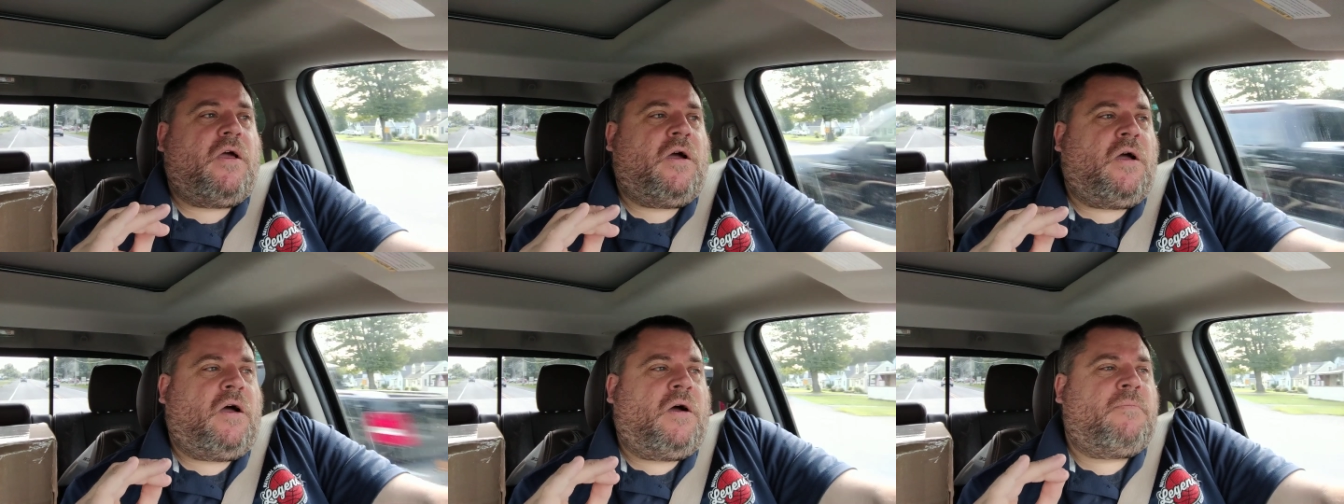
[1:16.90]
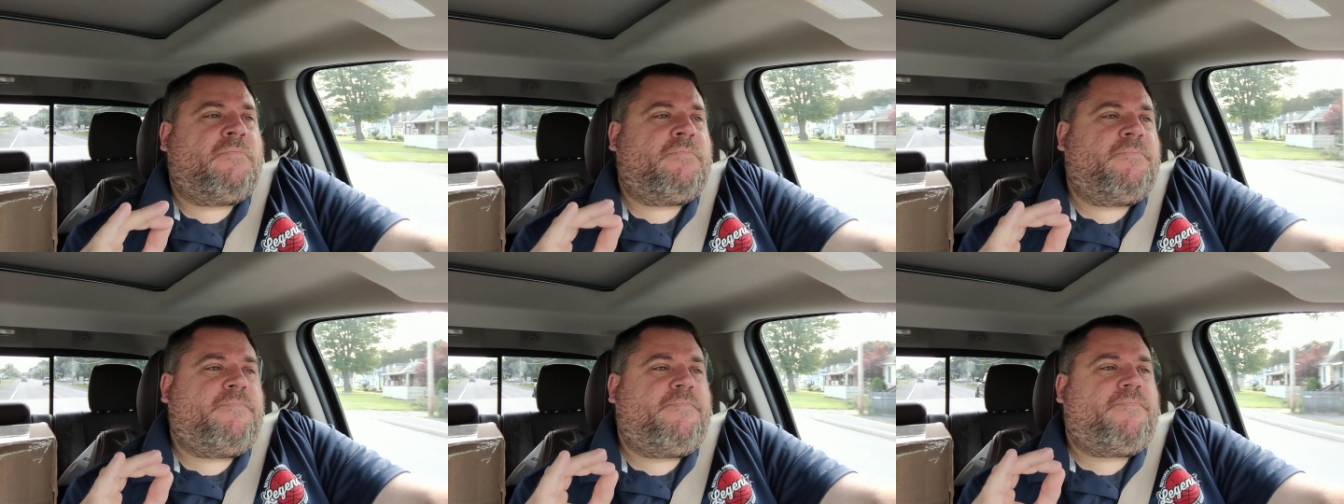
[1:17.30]

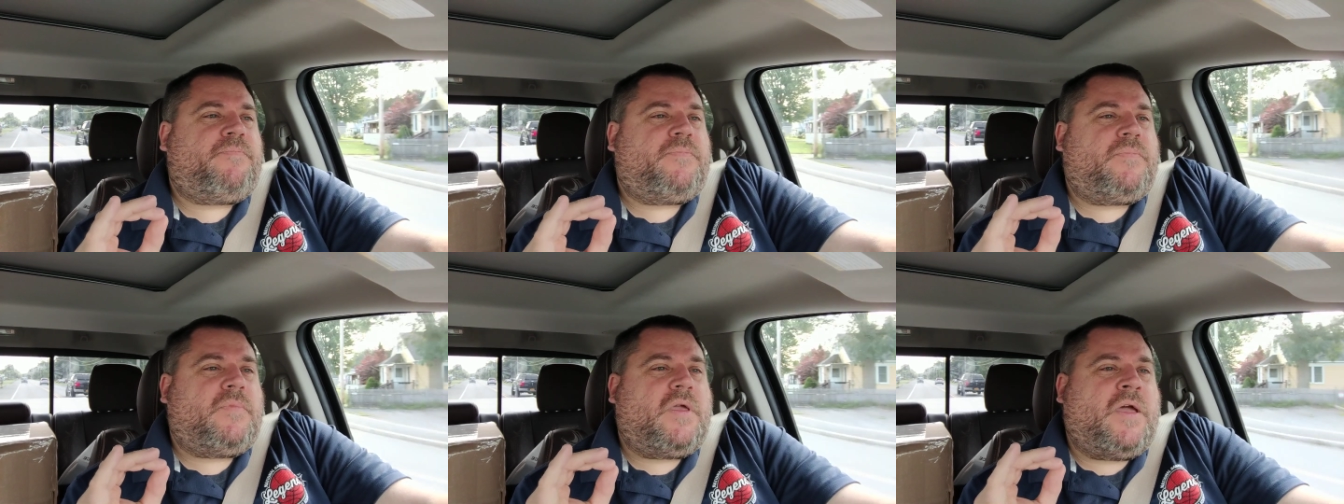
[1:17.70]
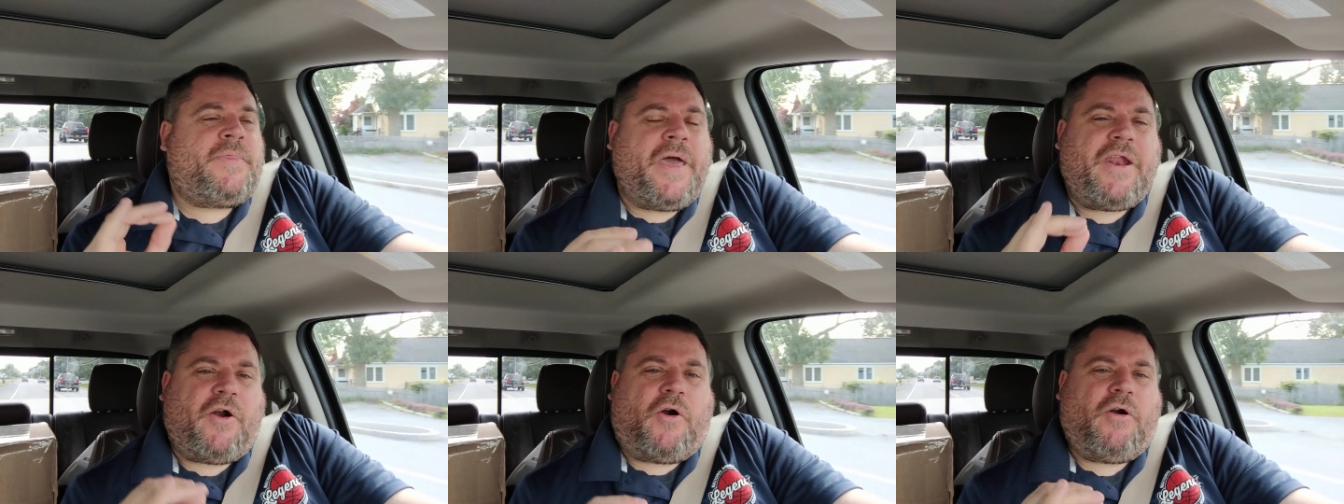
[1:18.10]
um, and
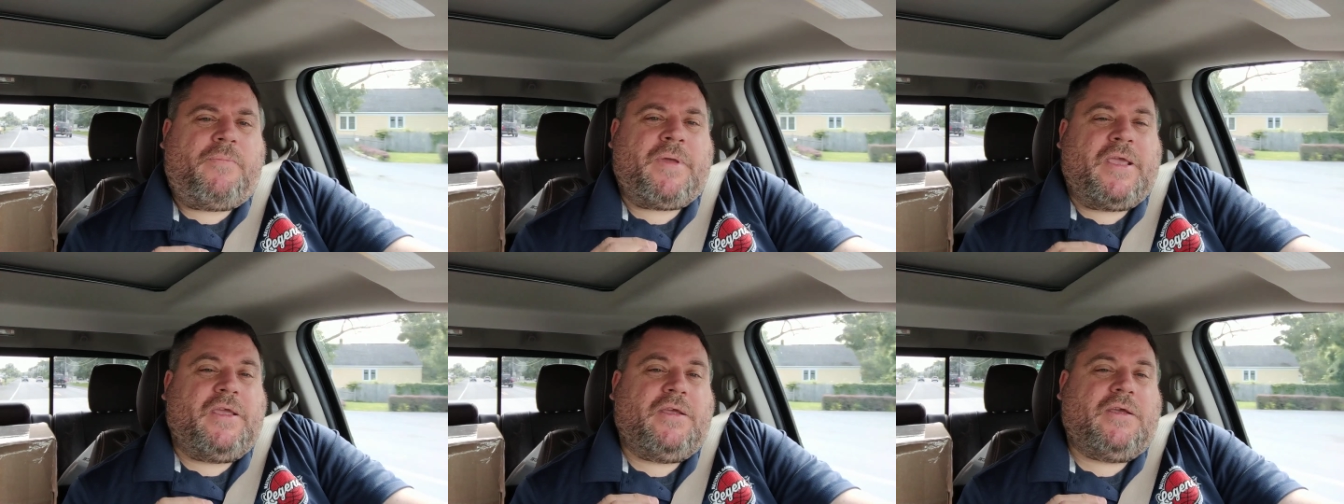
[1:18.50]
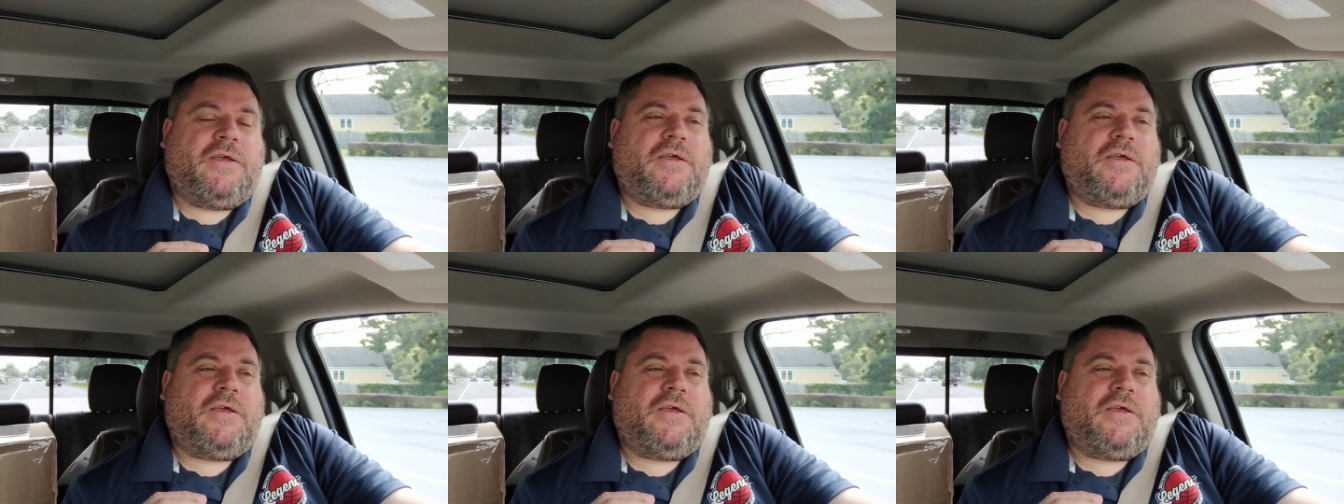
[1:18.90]
that hurt me.